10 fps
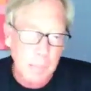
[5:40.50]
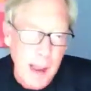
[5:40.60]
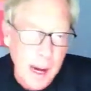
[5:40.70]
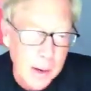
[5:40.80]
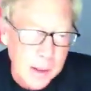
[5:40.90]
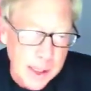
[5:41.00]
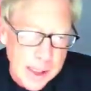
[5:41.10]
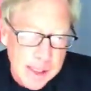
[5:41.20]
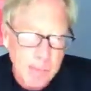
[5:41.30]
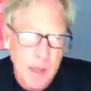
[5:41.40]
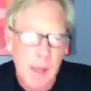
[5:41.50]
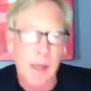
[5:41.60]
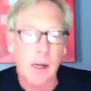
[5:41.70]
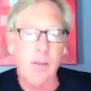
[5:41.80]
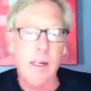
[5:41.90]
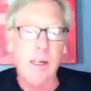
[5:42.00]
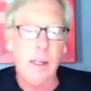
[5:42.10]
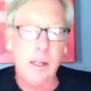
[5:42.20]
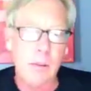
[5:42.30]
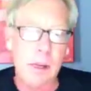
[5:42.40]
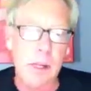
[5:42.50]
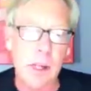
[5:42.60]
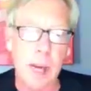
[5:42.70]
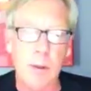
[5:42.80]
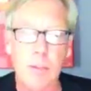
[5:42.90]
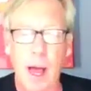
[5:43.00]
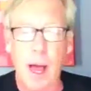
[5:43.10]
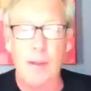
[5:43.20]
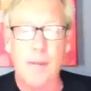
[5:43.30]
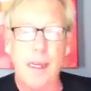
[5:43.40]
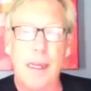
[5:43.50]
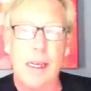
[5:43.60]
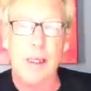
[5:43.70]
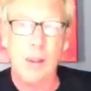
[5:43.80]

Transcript: back on this, the Korean Chaebol model is